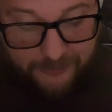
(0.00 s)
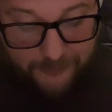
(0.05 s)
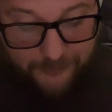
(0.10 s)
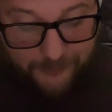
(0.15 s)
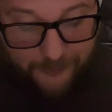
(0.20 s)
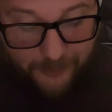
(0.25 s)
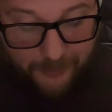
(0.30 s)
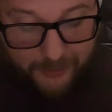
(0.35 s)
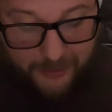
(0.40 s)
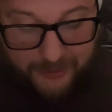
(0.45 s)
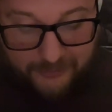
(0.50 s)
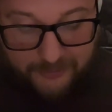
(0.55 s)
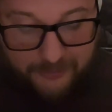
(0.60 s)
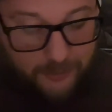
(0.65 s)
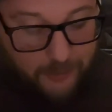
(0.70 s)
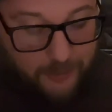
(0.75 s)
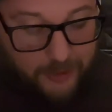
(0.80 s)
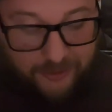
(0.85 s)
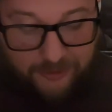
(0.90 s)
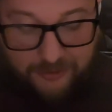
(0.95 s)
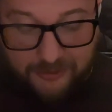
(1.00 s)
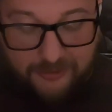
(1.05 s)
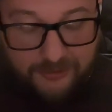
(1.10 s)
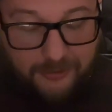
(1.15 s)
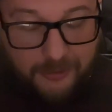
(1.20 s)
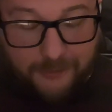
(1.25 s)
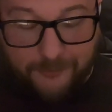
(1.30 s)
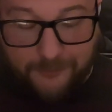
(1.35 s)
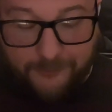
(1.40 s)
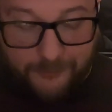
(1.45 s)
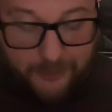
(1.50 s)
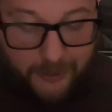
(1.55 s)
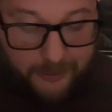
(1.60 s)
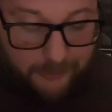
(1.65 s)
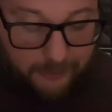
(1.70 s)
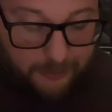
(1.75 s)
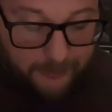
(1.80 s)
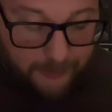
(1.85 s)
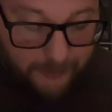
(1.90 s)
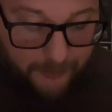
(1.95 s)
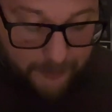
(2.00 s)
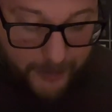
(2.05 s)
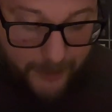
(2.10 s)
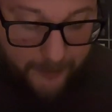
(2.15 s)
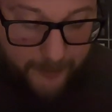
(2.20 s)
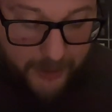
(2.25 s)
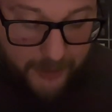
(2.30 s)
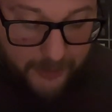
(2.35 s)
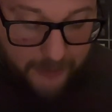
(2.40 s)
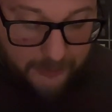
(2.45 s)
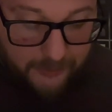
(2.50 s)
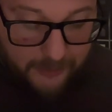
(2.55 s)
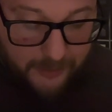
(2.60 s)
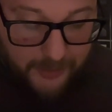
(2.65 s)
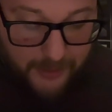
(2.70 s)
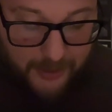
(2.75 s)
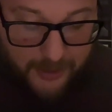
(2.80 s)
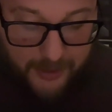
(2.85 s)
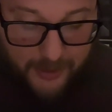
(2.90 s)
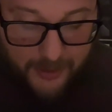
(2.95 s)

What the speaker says: this euphoria as the questions started fluttering in my mind.